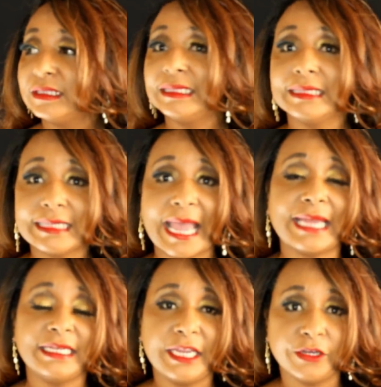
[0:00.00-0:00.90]

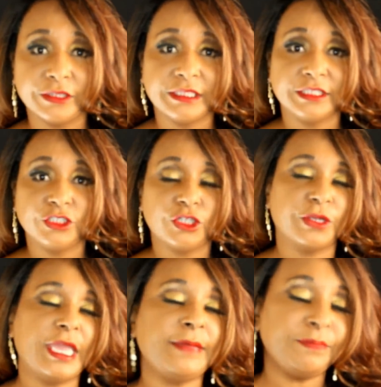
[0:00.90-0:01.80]
Latin heritage,
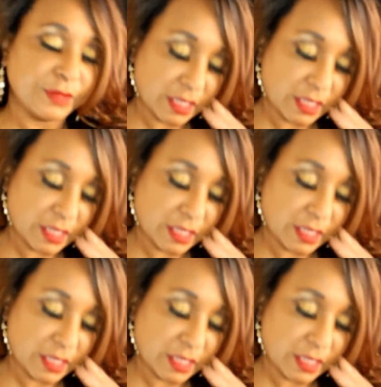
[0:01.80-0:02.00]
okay?